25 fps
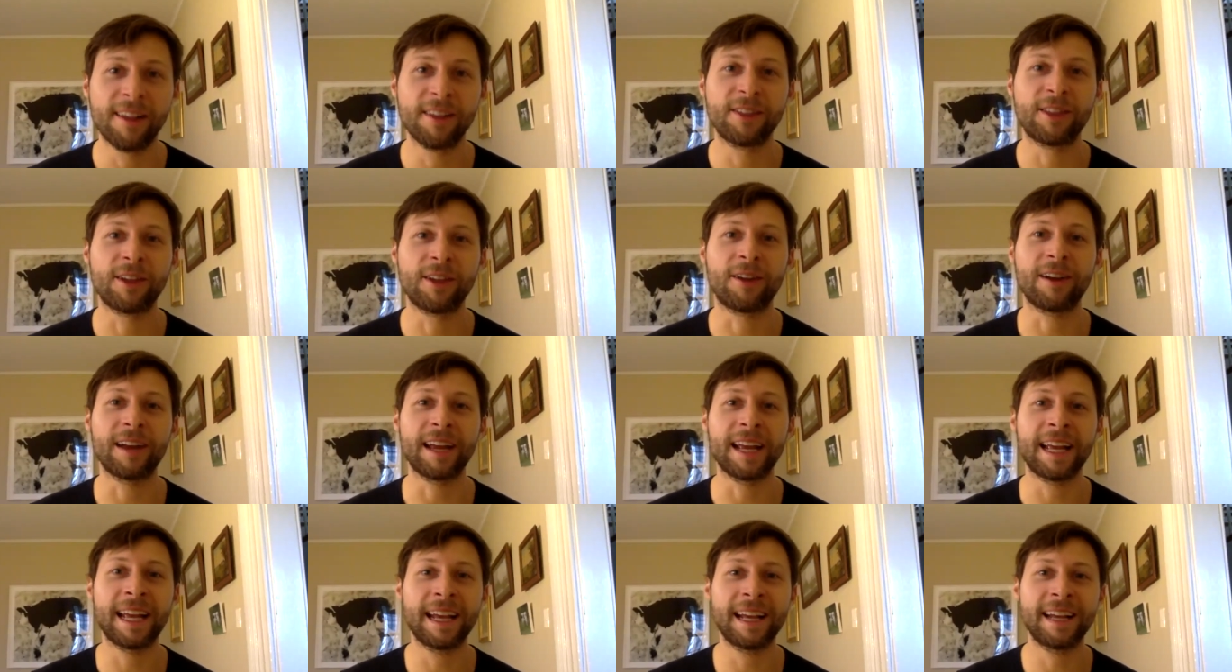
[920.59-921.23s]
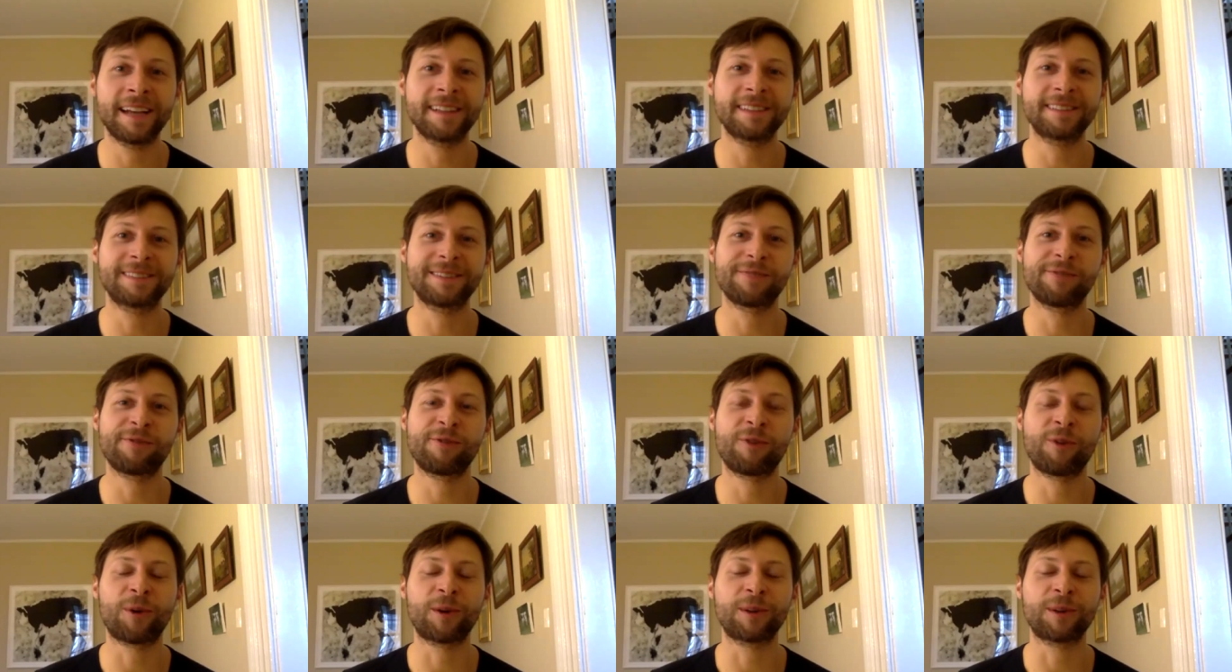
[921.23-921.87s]
there is
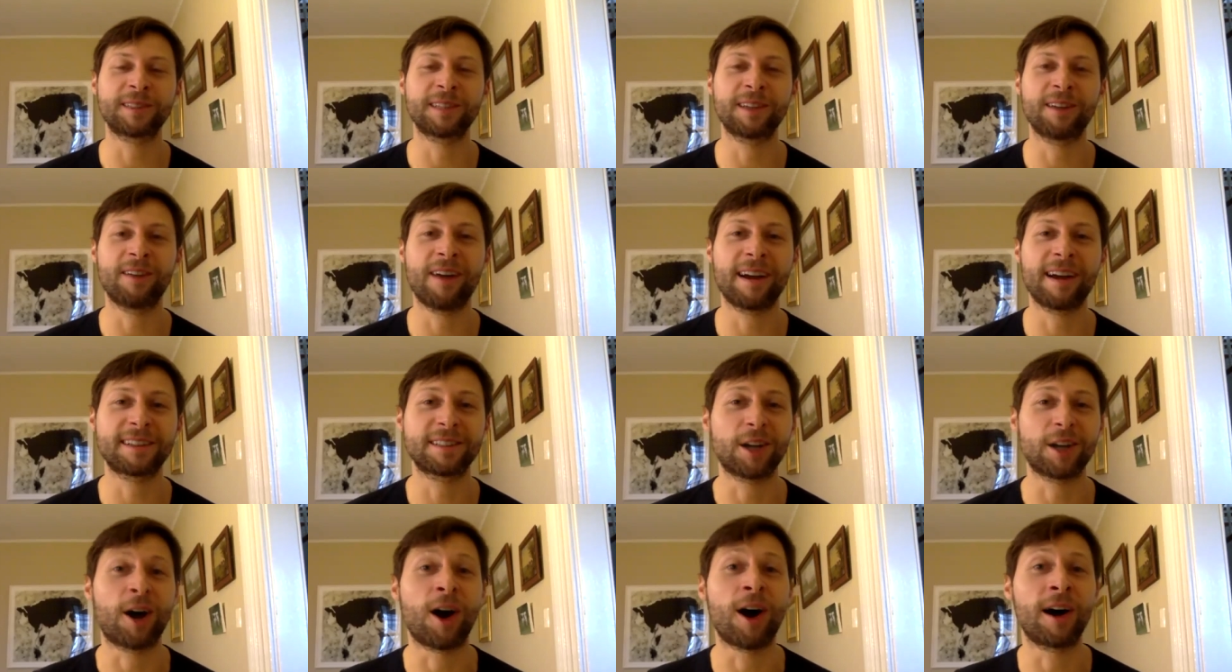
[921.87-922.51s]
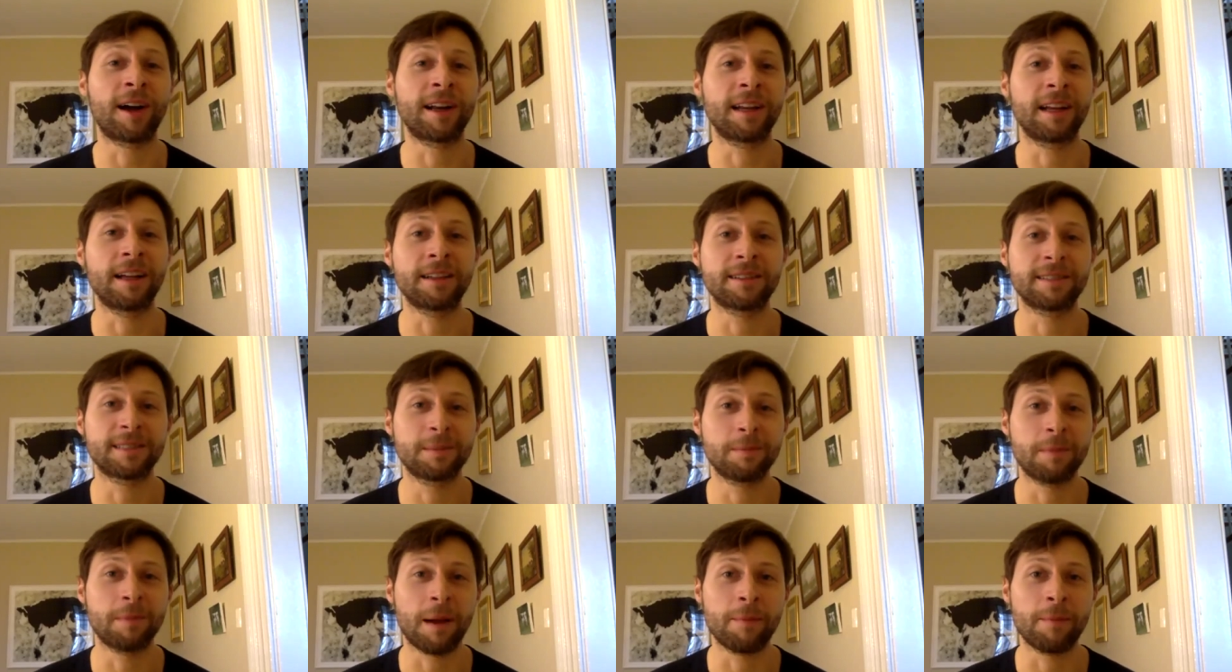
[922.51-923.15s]
for select
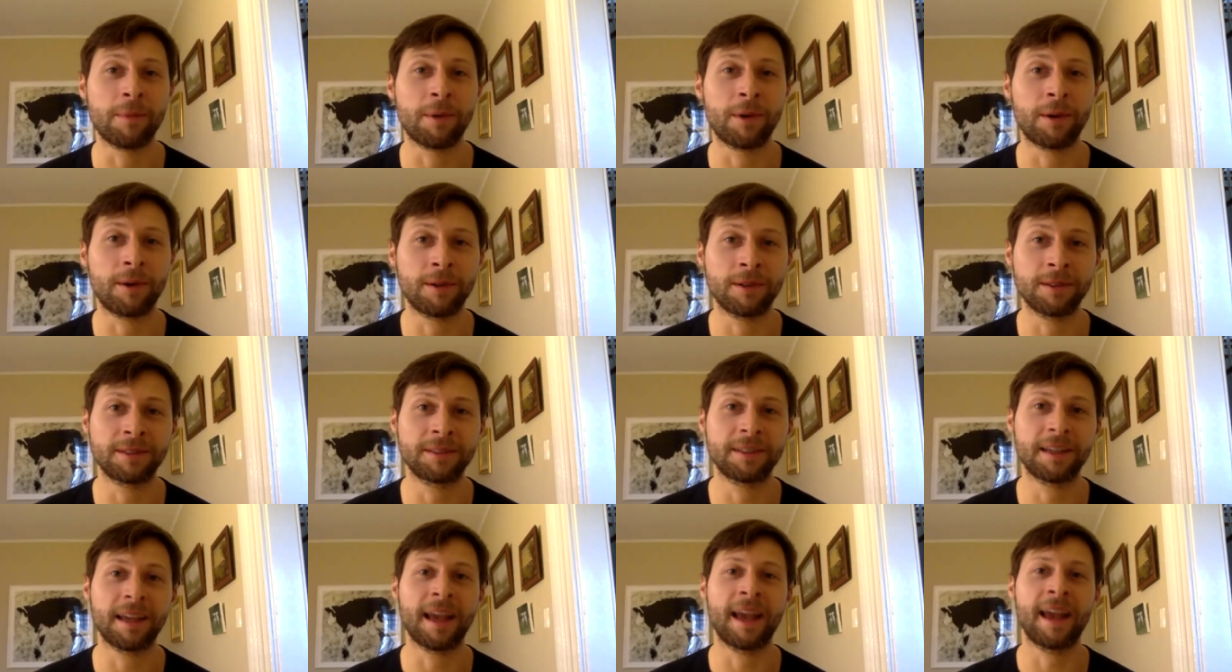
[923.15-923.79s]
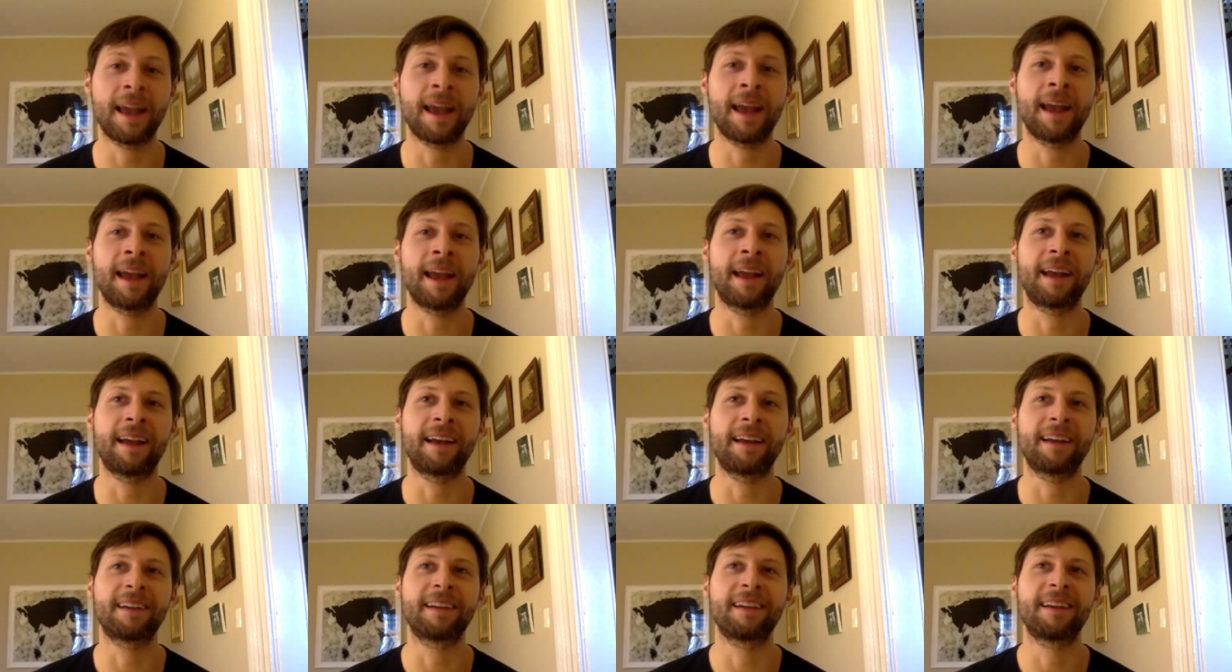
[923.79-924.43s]
audience members
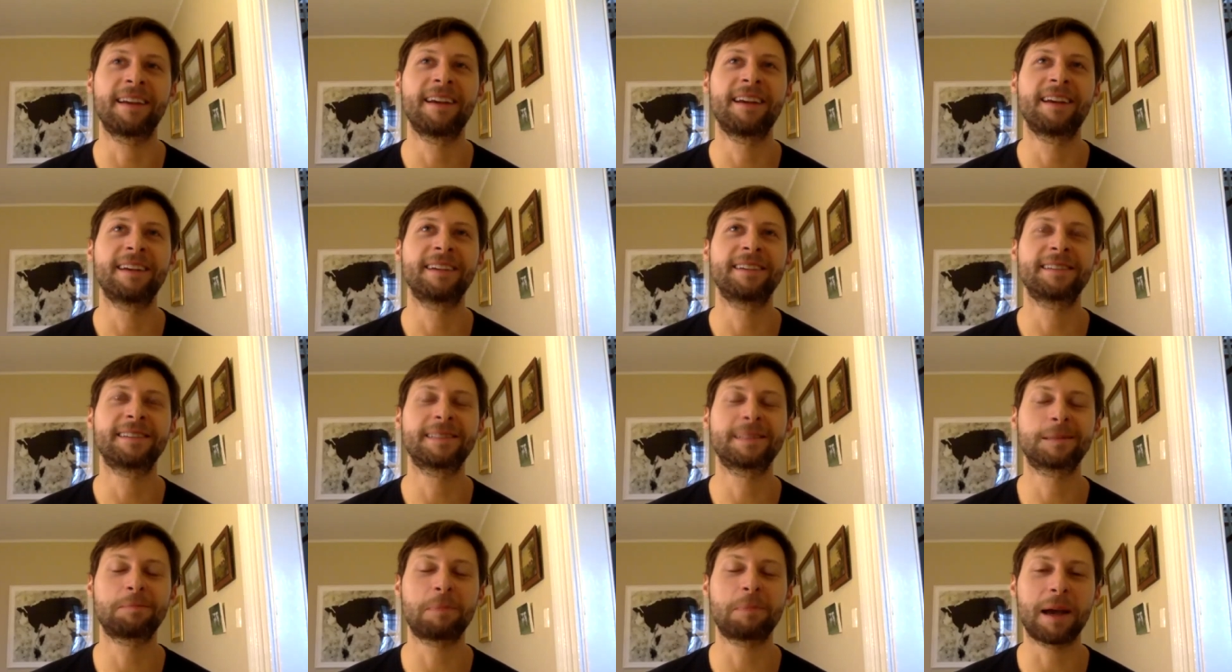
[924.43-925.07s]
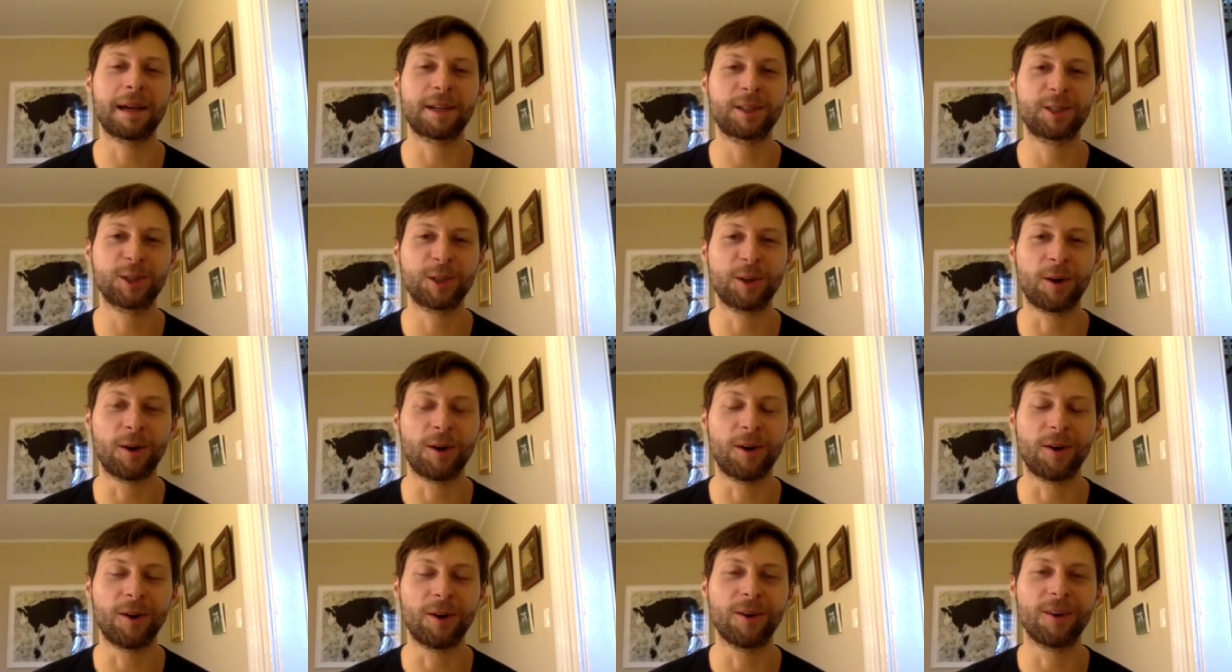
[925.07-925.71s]
a
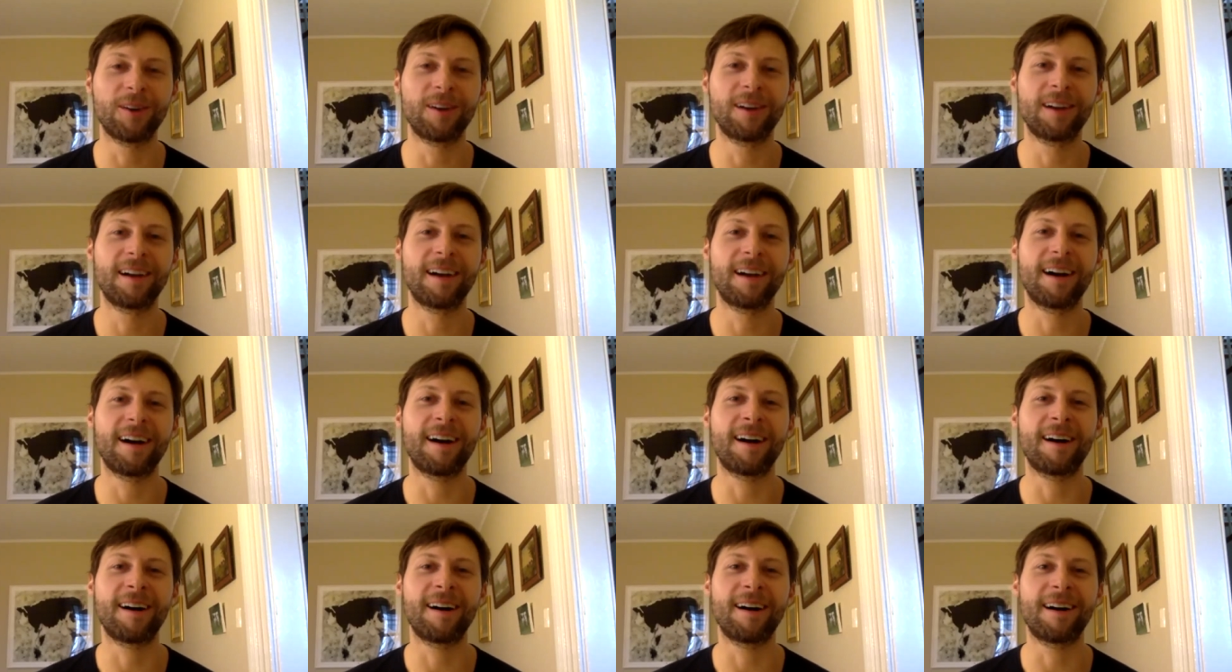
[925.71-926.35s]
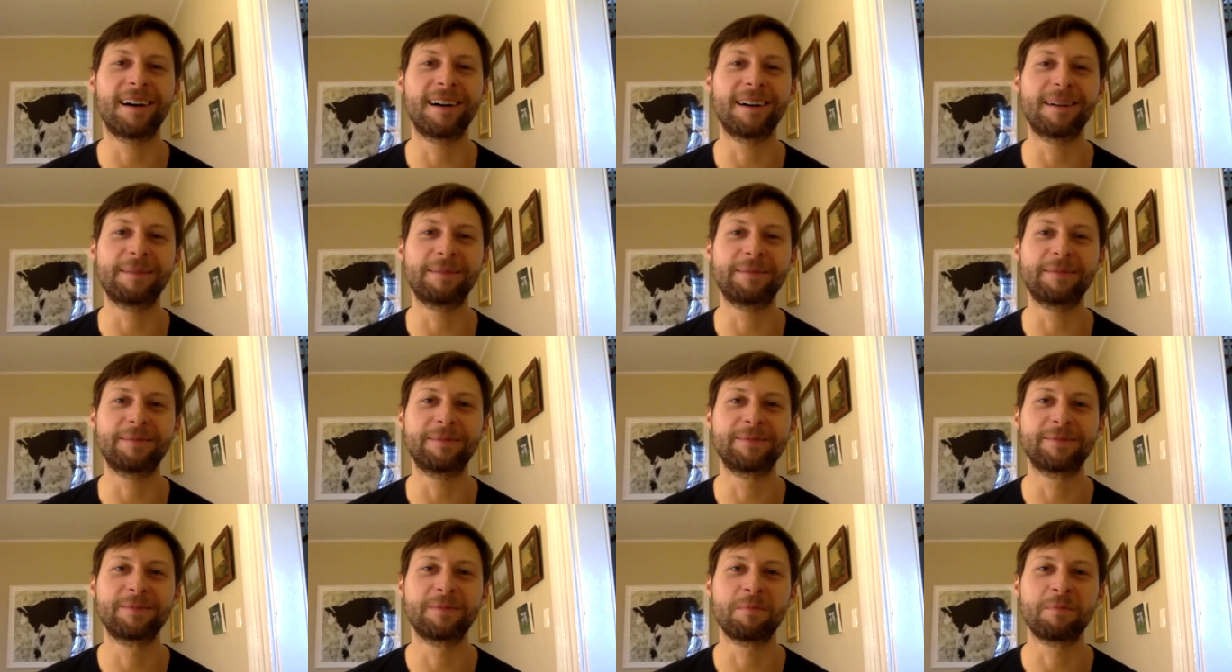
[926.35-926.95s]
special um,